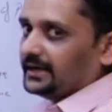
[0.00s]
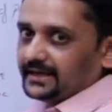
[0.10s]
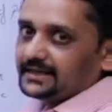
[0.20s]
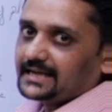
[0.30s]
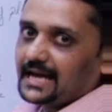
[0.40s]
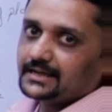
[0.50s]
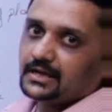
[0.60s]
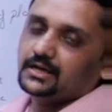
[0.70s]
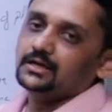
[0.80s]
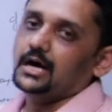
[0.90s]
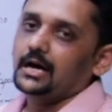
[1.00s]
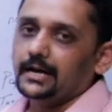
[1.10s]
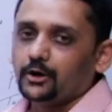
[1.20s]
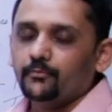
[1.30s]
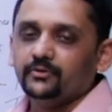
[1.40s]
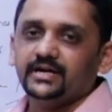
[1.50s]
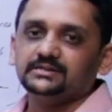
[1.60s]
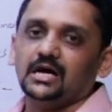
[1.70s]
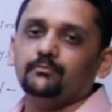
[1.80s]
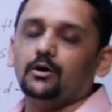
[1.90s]
It can
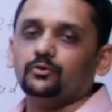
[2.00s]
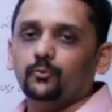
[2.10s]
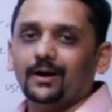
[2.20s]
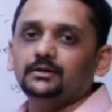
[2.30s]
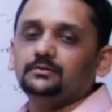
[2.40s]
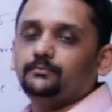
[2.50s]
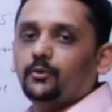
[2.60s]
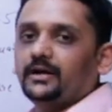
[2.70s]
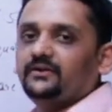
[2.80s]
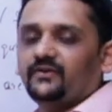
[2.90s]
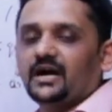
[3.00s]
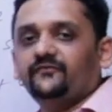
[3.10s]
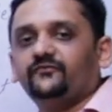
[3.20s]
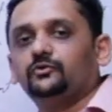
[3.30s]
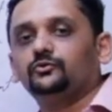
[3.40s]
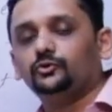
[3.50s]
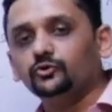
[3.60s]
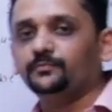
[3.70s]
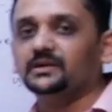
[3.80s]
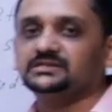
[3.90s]
accommodates about 1.5 to
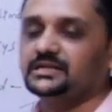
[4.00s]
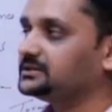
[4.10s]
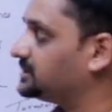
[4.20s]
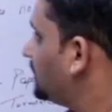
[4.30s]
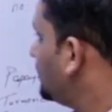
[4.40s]
2%